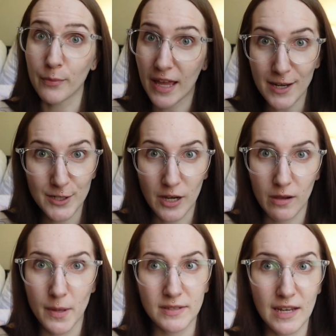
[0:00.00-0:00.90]
reality show
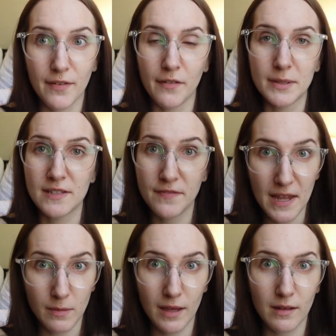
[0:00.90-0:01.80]
about Steve Irwin's
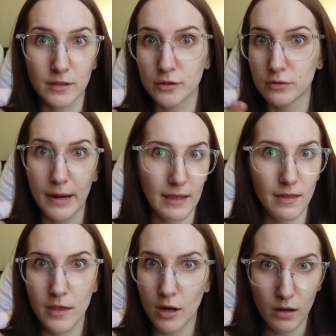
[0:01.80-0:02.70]
family called
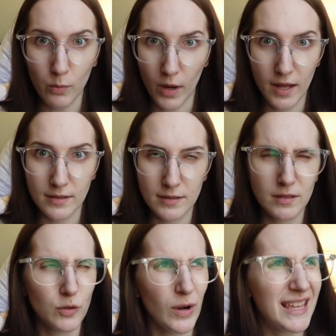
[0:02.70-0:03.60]
Crikey the Irwins.
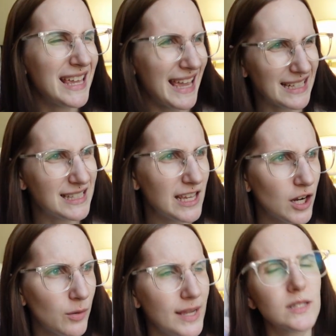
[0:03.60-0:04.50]
Crikey, it's the
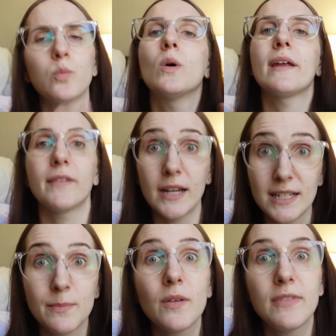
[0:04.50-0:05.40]
Irwins, whatever. And
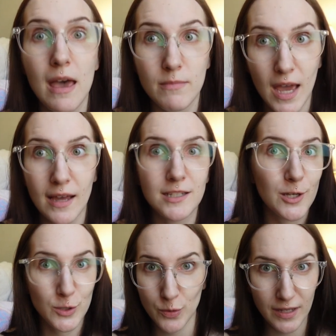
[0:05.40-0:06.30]
it's about them at the
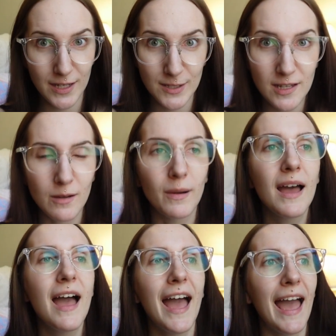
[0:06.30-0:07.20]
Australian Zoo.
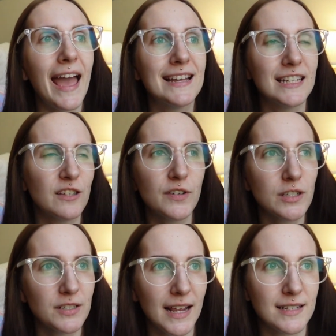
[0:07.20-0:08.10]
And in the first
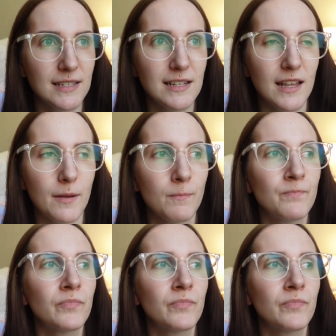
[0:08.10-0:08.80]
or second season,